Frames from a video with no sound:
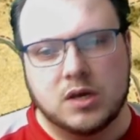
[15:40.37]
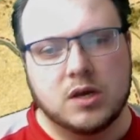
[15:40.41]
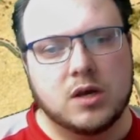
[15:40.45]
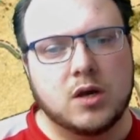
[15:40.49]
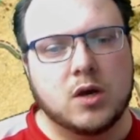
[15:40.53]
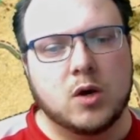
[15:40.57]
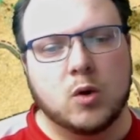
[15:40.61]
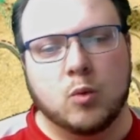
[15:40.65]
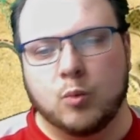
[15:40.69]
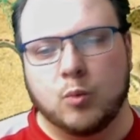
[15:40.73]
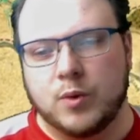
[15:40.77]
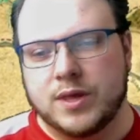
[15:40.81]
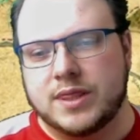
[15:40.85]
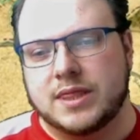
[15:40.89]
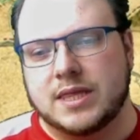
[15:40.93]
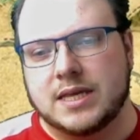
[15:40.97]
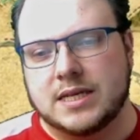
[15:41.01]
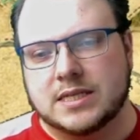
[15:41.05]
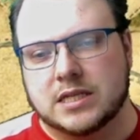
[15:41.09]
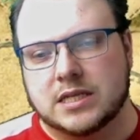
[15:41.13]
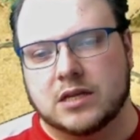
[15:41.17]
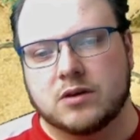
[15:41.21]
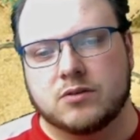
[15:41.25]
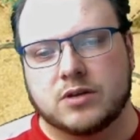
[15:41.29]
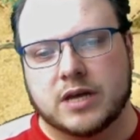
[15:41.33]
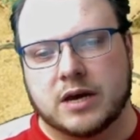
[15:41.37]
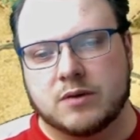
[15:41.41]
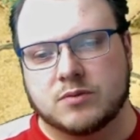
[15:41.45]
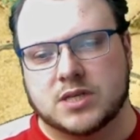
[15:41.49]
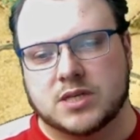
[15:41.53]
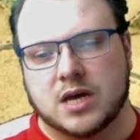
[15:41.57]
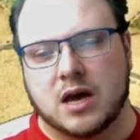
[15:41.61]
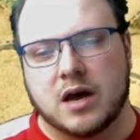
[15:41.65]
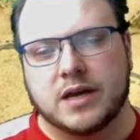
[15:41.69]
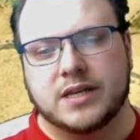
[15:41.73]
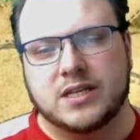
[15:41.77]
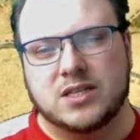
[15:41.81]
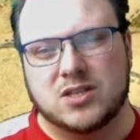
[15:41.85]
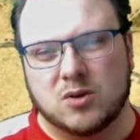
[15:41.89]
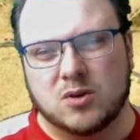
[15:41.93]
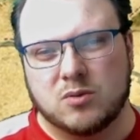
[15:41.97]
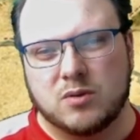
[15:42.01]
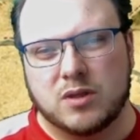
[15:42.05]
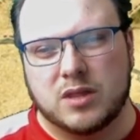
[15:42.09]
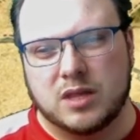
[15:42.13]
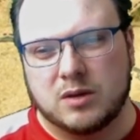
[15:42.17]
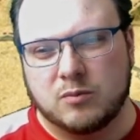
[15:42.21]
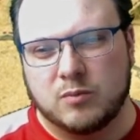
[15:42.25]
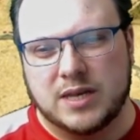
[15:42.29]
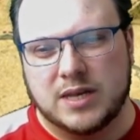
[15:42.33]
with these loadouts, I don't
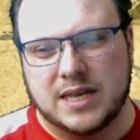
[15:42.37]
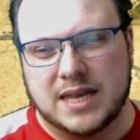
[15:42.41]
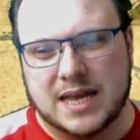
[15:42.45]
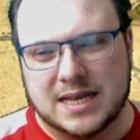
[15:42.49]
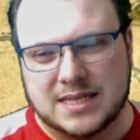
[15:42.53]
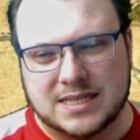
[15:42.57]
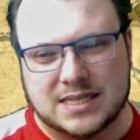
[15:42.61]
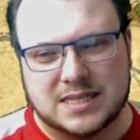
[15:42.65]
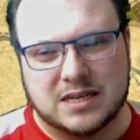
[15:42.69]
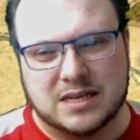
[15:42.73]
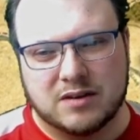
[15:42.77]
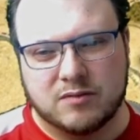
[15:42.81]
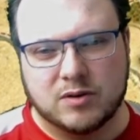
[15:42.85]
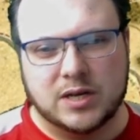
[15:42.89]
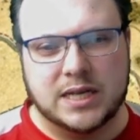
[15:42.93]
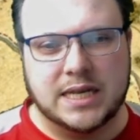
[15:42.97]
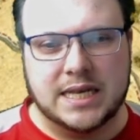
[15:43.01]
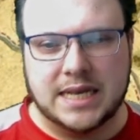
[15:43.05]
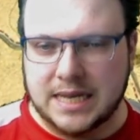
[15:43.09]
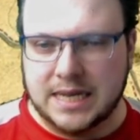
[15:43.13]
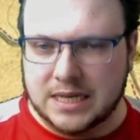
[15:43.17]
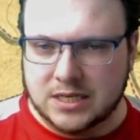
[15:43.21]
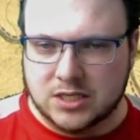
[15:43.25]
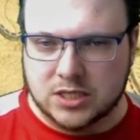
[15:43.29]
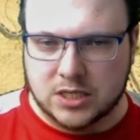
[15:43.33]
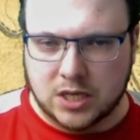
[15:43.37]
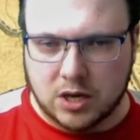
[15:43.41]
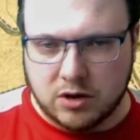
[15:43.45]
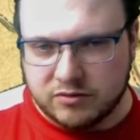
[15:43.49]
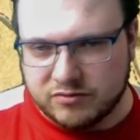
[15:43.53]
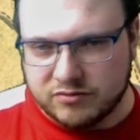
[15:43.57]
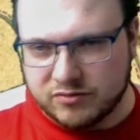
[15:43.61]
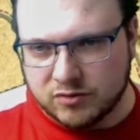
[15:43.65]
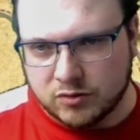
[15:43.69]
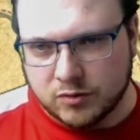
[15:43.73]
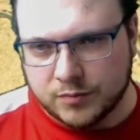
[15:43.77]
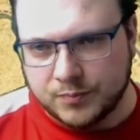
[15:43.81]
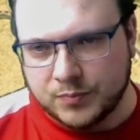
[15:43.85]
think we necessarily need to go for.